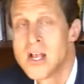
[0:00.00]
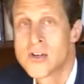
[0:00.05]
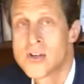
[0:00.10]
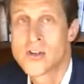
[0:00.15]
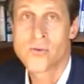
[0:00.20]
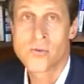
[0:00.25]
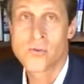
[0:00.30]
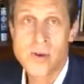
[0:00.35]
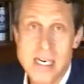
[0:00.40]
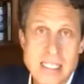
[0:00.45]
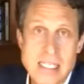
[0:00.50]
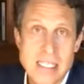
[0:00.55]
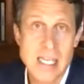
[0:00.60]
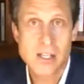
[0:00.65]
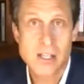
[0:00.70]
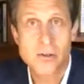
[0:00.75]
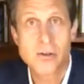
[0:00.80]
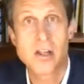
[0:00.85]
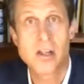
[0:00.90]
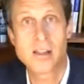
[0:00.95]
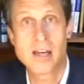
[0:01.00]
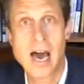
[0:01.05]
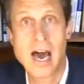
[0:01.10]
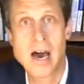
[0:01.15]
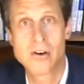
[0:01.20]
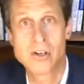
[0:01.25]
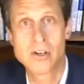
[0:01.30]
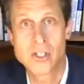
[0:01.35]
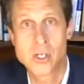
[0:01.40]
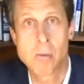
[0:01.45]
So the reason that
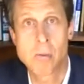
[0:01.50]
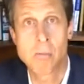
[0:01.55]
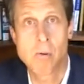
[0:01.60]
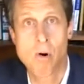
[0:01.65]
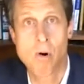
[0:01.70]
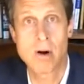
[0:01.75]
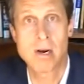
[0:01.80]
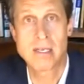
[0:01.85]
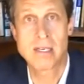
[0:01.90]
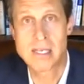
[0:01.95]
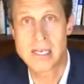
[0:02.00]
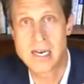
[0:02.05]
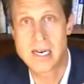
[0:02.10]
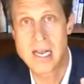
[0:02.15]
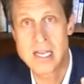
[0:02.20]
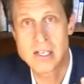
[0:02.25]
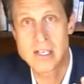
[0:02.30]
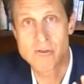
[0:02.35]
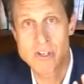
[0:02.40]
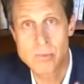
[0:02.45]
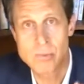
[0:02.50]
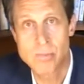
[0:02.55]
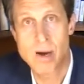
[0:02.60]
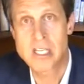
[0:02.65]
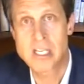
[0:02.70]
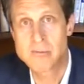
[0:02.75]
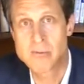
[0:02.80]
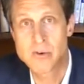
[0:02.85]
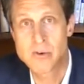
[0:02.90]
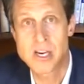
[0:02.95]
glutathione is so important is that it's
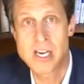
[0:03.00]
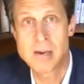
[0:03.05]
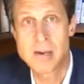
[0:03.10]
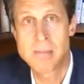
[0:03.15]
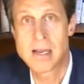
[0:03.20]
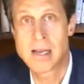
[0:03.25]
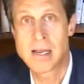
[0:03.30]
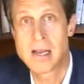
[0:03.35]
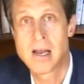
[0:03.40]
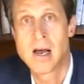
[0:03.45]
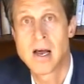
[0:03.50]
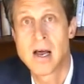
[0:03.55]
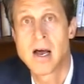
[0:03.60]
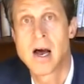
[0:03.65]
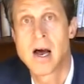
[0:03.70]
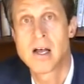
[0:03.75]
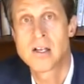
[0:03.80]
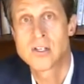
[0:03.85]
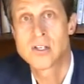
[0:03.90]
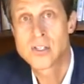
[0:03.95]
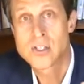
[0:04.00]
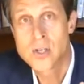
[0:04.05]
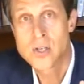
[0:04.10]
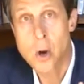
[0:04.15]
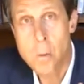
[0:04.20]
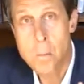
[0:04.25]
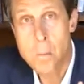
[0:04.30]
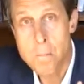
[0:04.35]
responsible for keeping so